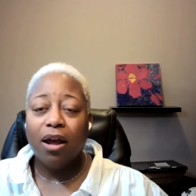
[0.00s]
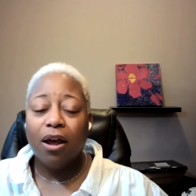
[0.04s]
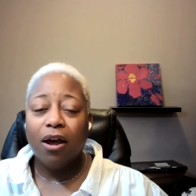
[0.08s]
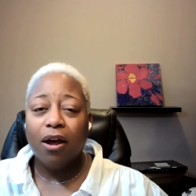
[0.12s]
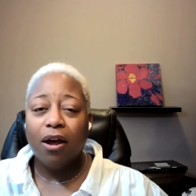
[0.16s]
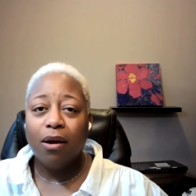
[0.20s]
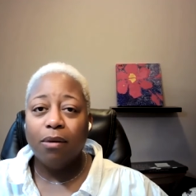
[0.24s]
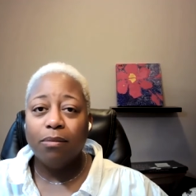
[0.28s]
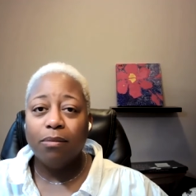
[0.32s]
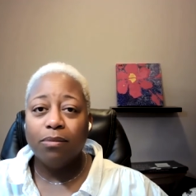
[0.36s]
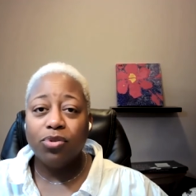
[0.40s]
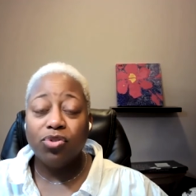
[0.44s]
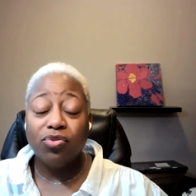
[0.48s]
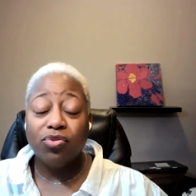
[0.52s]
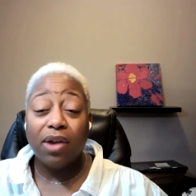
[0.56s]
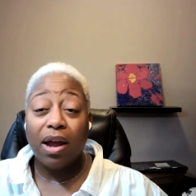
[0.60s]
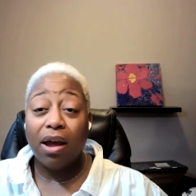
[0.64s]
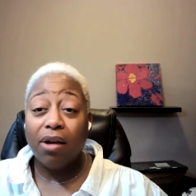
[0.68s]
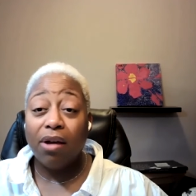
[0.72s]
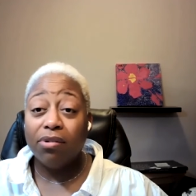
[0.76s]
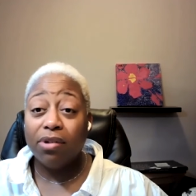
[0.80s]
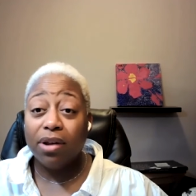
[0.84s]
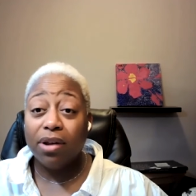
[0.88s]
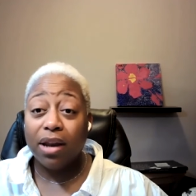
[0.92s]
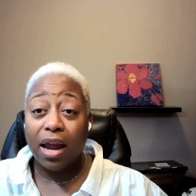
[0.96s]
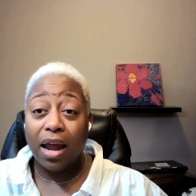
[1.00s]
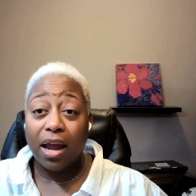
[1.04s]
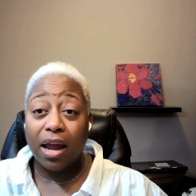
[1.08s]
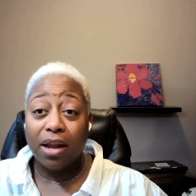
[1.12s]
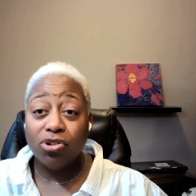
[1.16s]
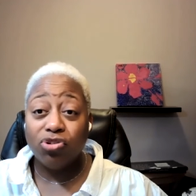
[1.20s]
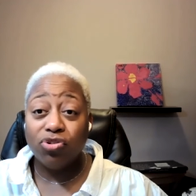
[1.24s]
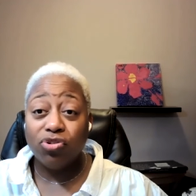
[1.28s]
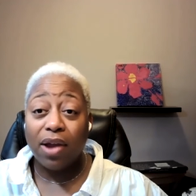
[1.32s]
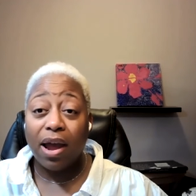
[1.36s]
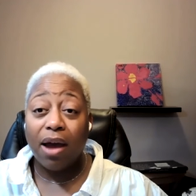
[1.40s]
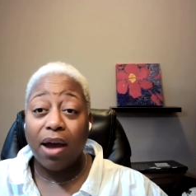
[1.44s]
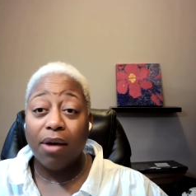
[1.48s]
um, drown,
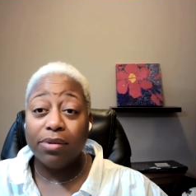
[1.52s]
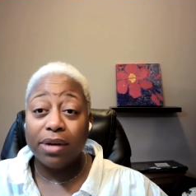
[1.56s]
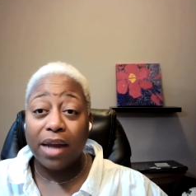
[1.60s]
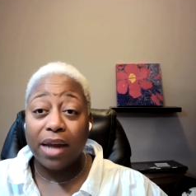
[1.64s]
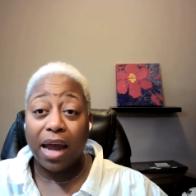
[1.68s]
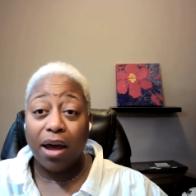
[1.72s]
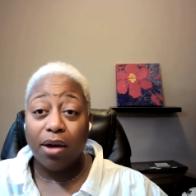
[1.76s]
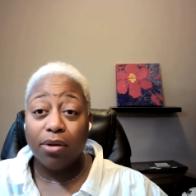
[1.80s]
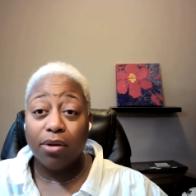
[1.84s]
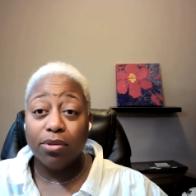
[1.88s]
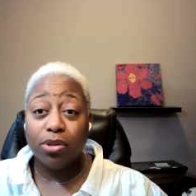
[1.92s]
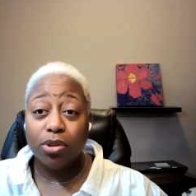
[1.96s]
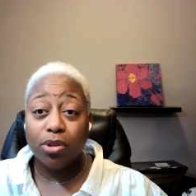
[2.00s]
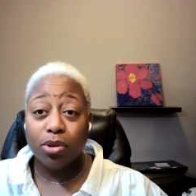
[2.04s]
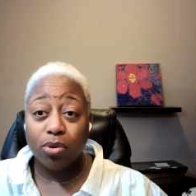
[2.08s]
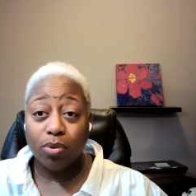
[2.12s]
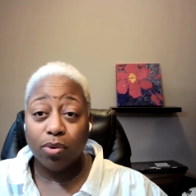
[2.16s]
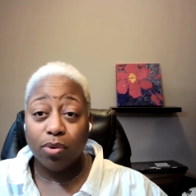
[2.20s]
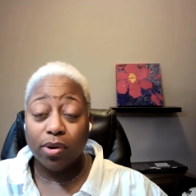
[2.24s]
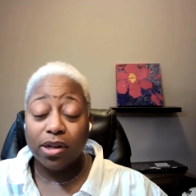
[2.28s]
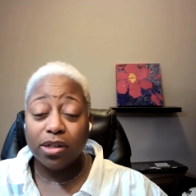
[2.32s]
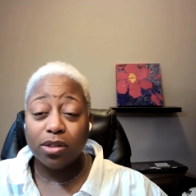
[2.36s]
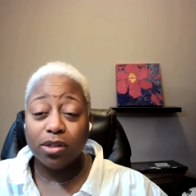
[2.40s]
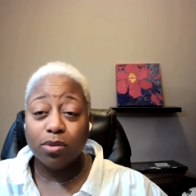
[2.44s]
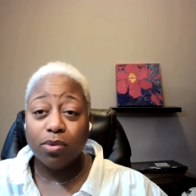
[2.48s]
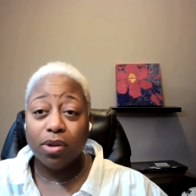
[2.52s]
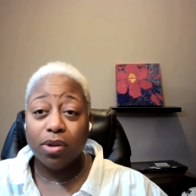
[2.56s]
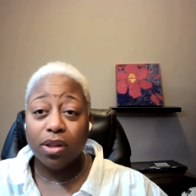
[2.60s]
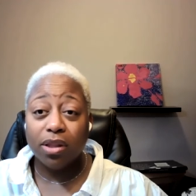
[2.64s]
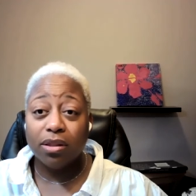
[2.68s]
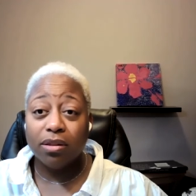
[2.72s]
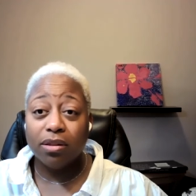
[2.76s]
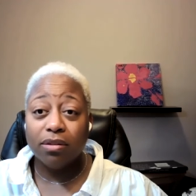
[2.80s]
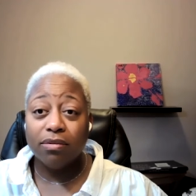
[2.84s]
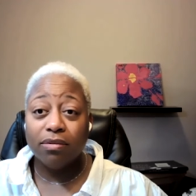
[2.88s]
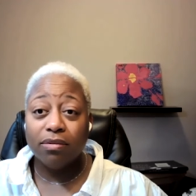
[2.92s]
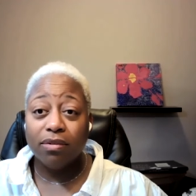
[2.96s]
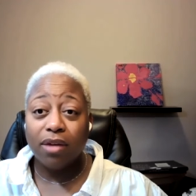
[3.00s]
drown out the noise
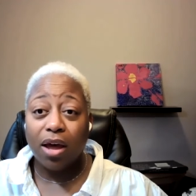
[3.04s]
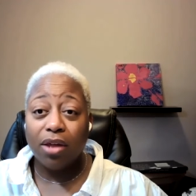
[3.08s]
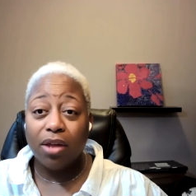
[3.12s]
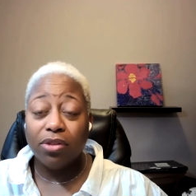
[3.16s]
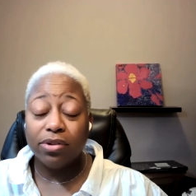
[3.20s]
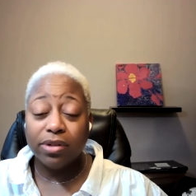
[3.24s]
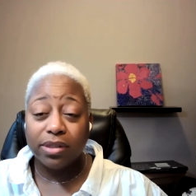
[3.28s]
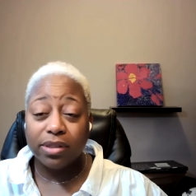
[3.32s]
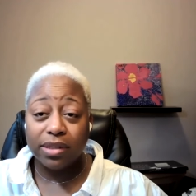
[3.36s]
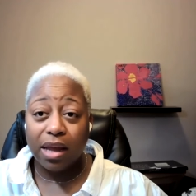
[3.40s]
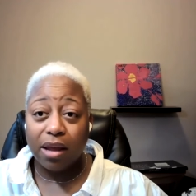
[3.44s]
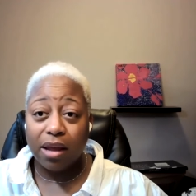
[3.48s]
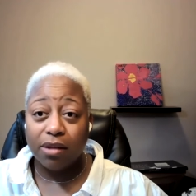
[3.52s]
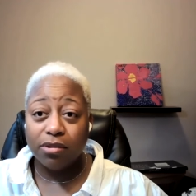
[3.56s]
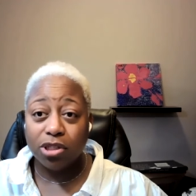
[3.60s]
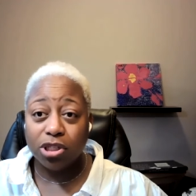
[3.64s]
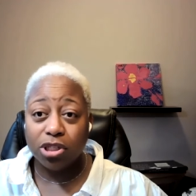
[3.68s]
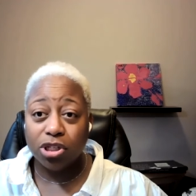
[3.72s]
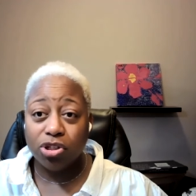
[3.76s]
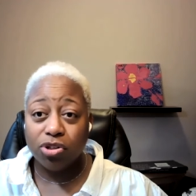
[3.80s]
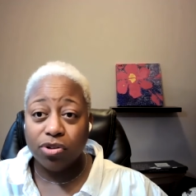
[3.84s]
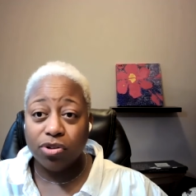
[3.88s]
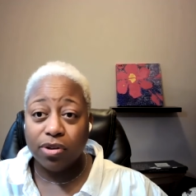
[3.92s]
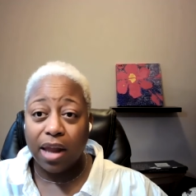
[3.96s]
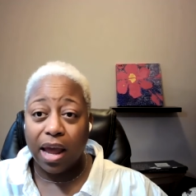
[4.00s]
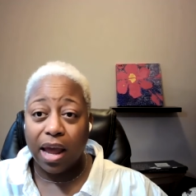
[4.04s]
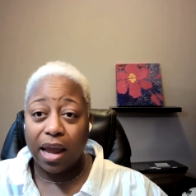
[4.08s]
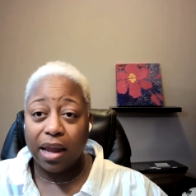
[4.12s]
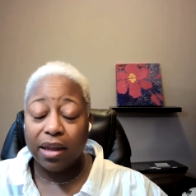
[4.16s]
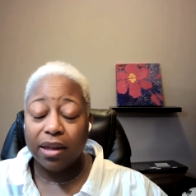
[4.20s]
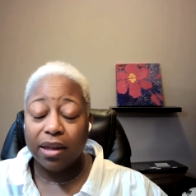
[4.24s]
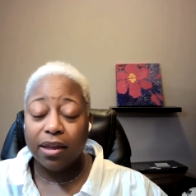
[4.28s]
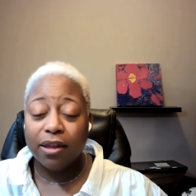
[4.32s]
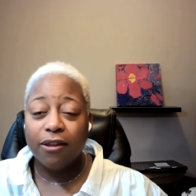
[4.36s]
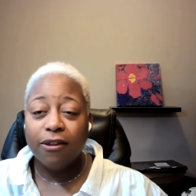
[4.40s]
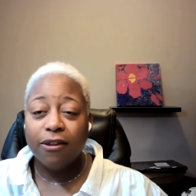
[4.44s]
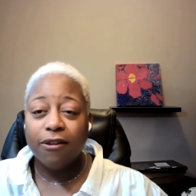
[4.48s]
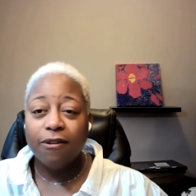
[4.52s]
with other sounds that you
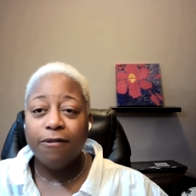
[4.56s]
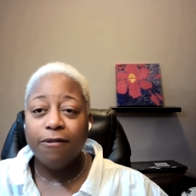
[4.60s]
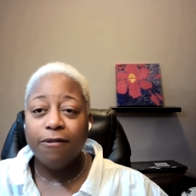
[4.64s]
like.